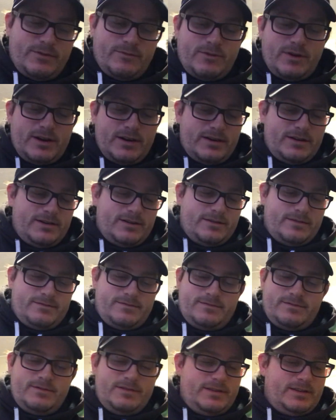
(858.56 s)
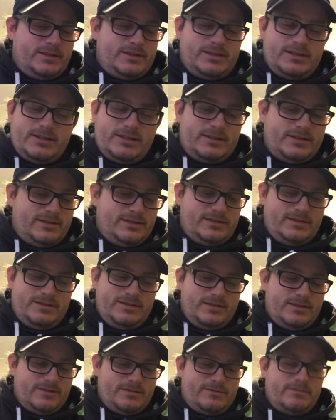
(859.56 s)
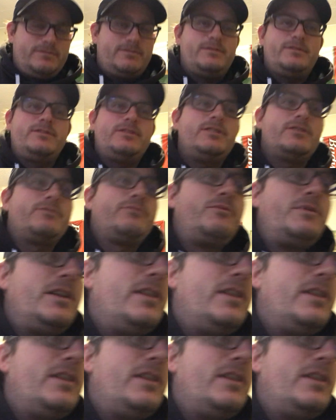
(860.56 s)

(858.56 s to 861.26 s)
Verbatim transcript: I wanted to, it's just, you know, just